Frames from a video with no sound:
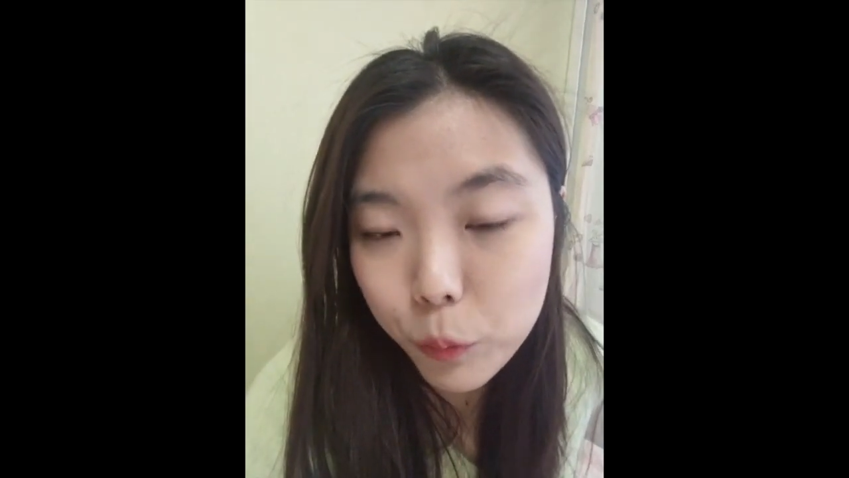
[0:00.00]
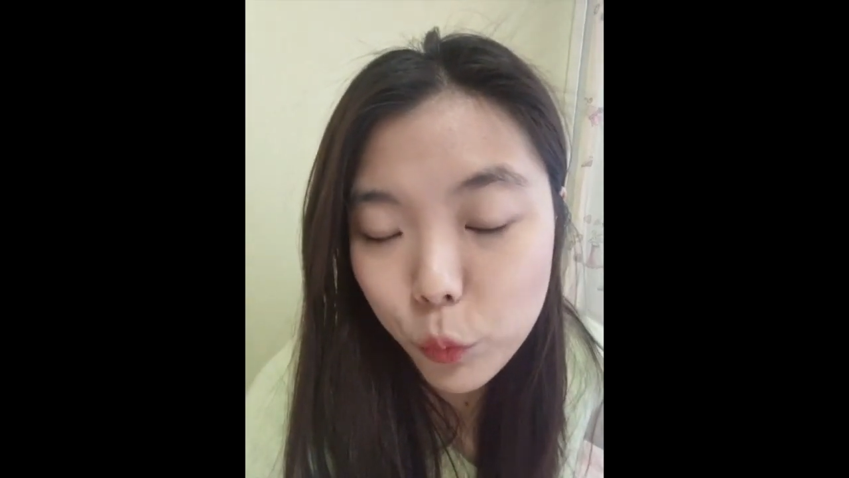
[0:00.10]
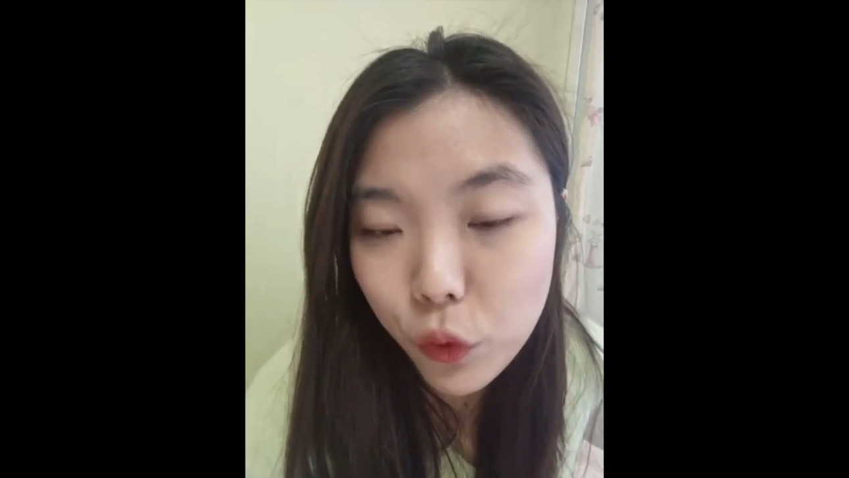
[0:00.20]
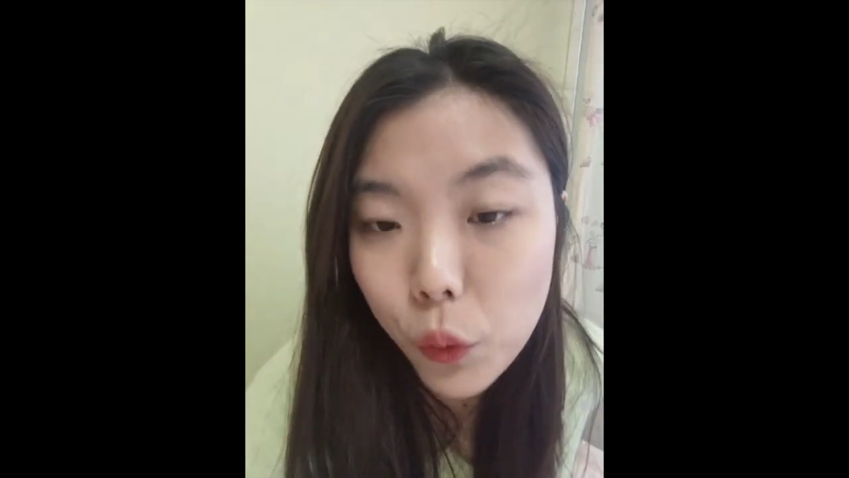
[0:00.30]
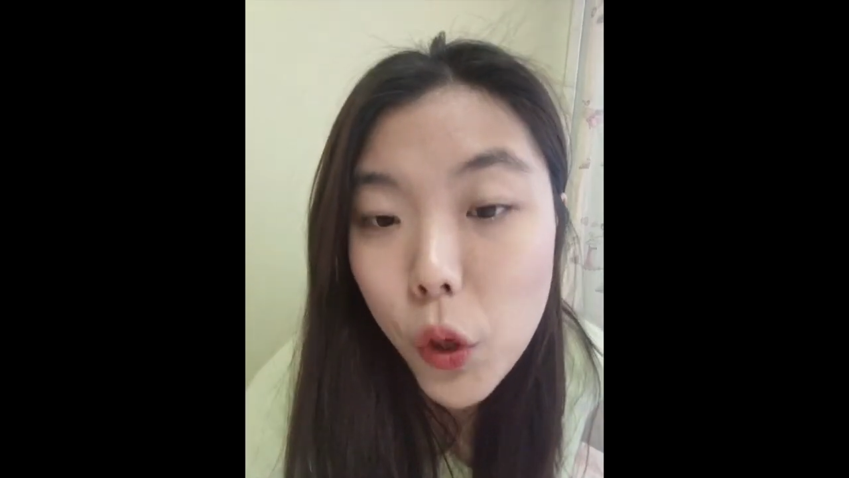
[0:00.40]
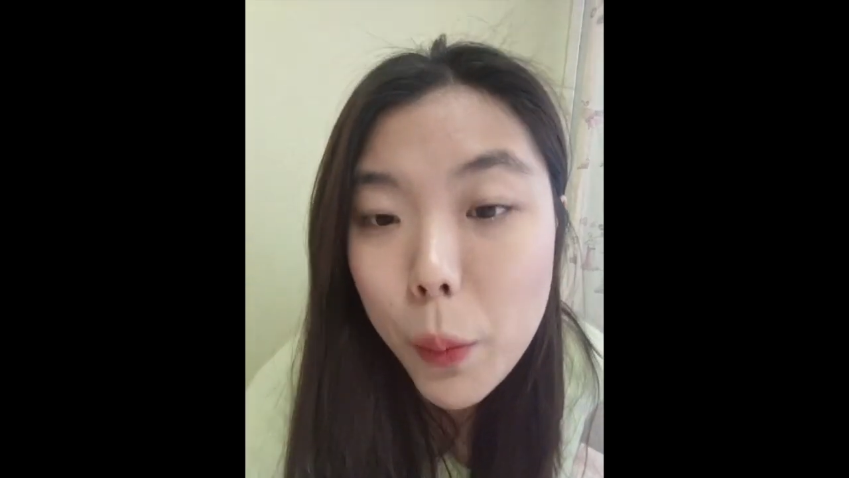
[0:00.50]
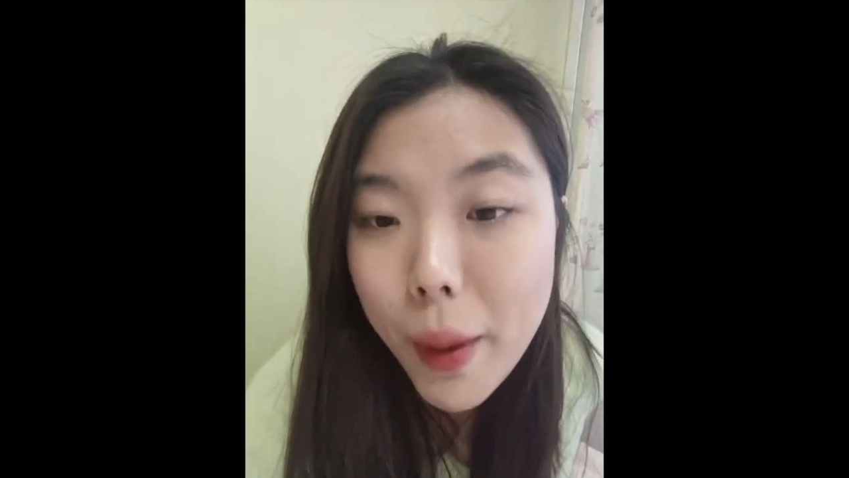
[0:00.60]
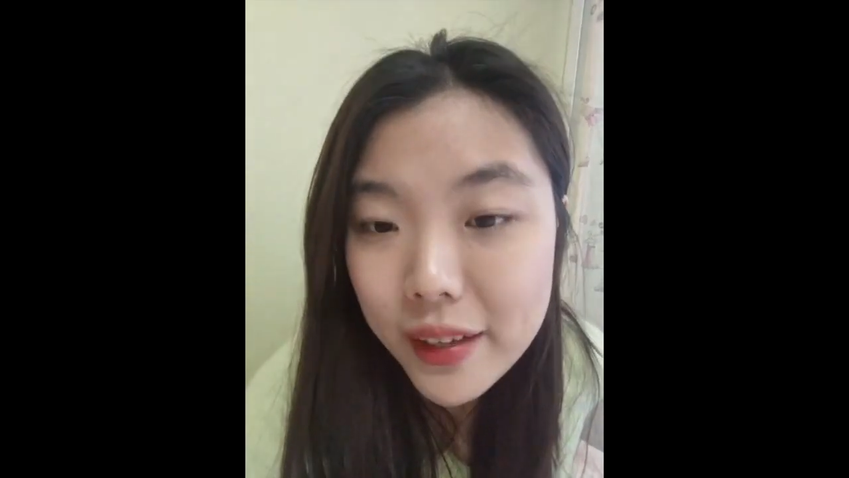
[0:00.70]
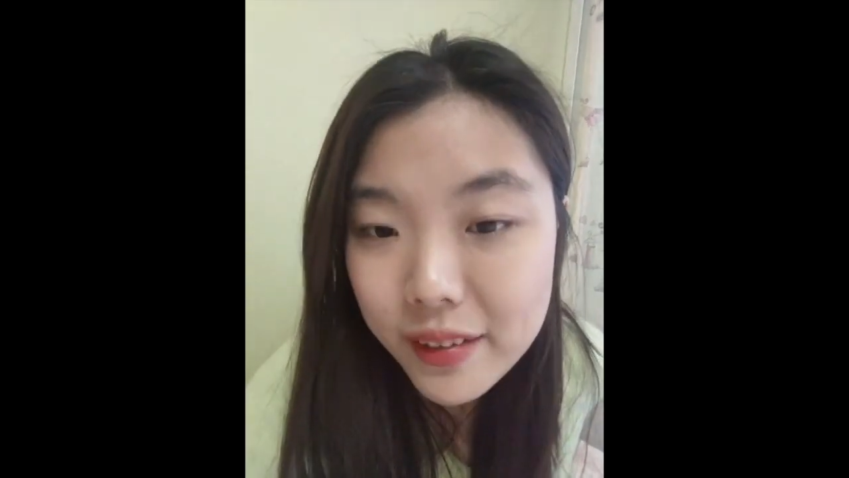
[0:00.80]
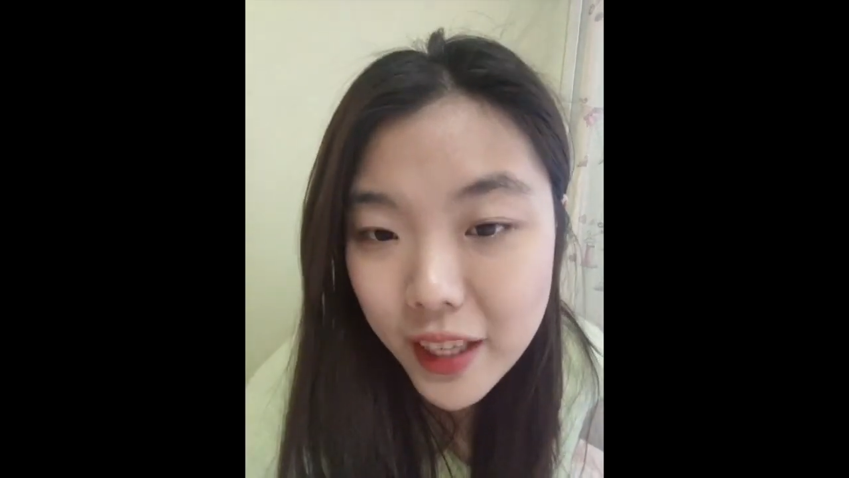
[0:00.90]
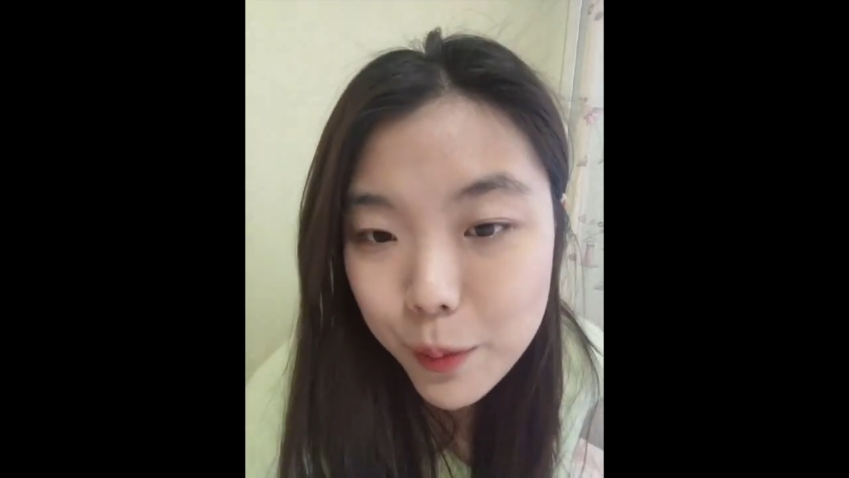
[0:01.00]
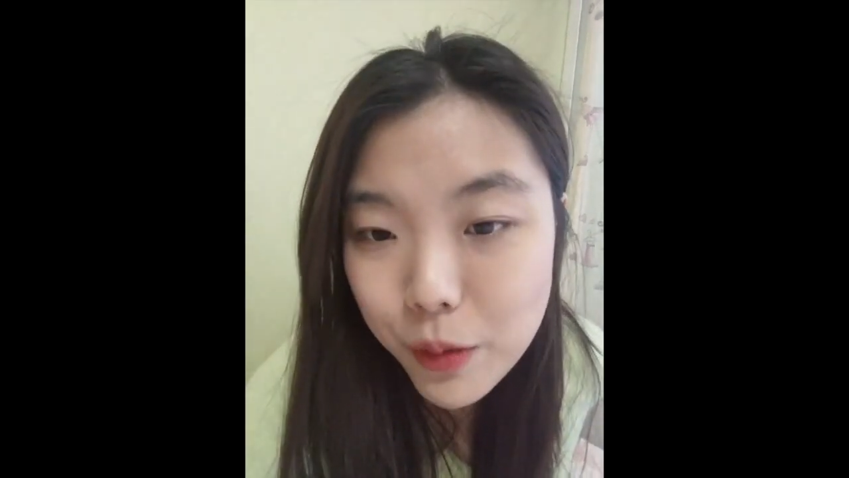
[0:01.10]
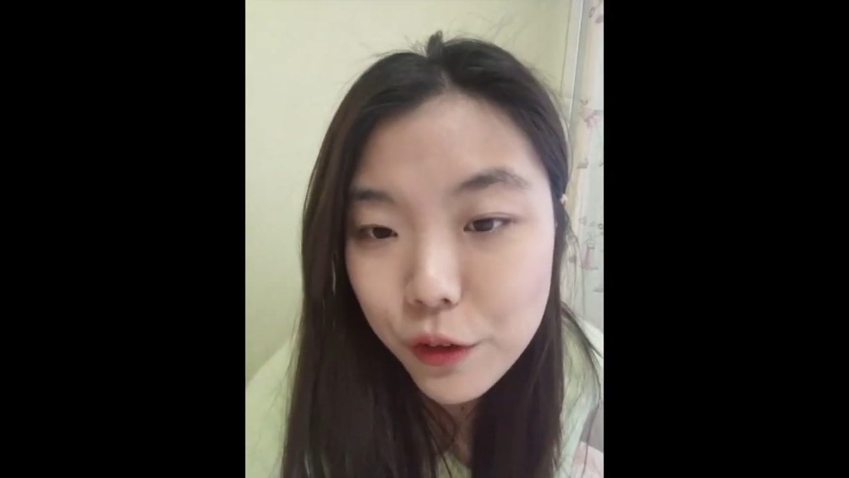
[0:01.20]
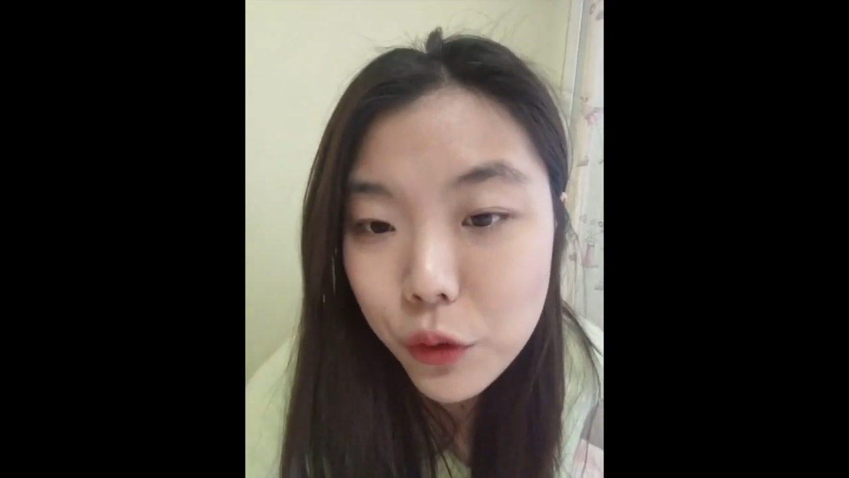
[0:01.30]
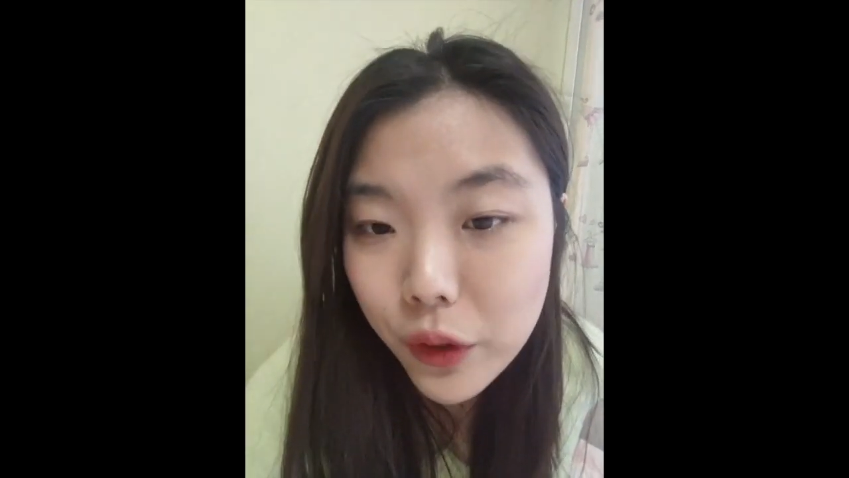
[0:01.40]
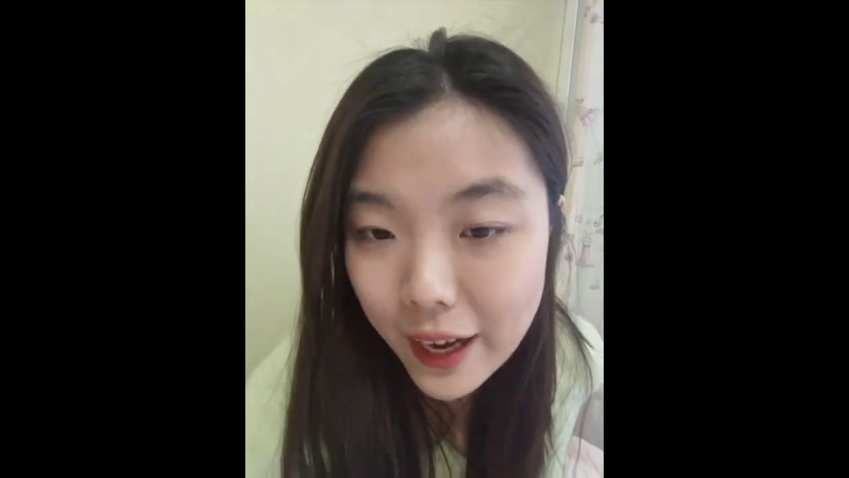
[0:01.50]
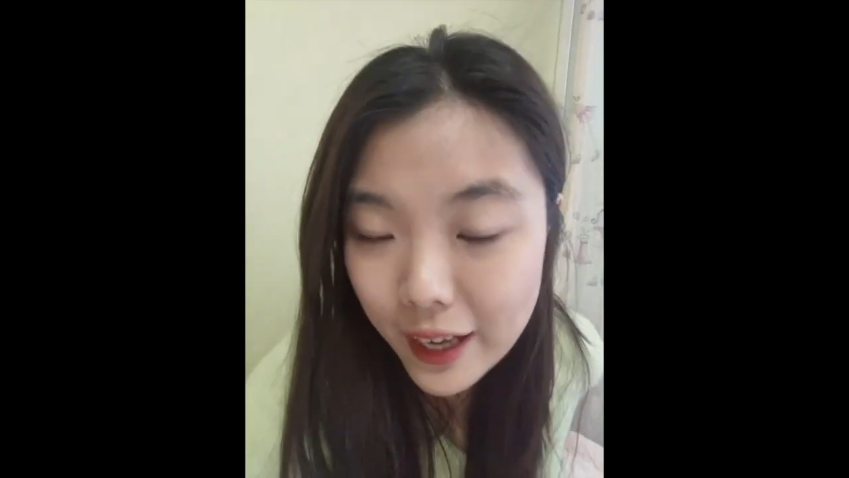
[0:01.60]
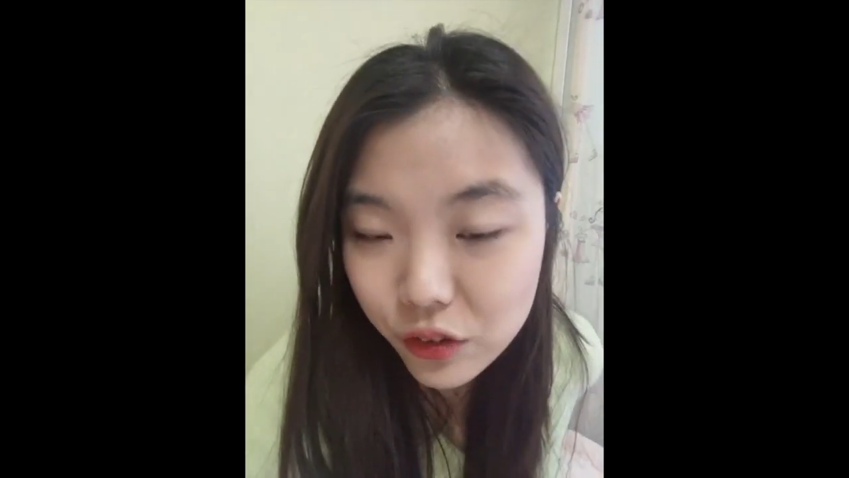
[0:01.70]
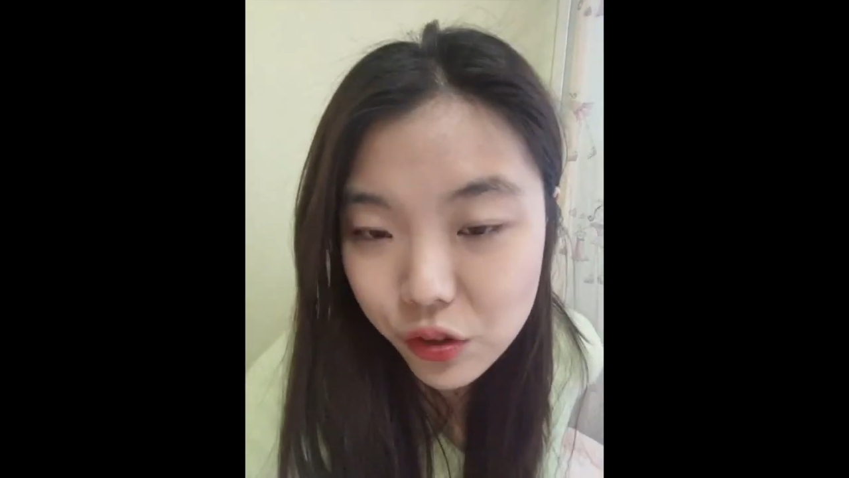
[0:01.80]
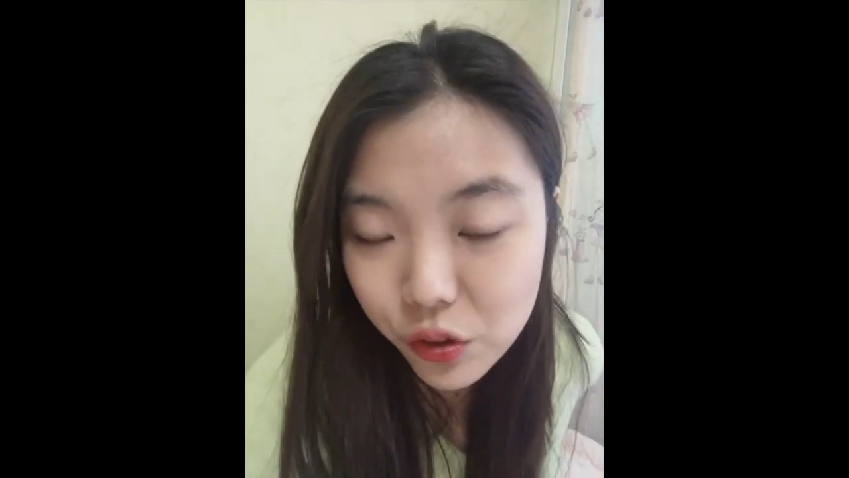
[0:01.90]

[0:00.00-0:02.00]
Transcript: For one of my exams, I forgot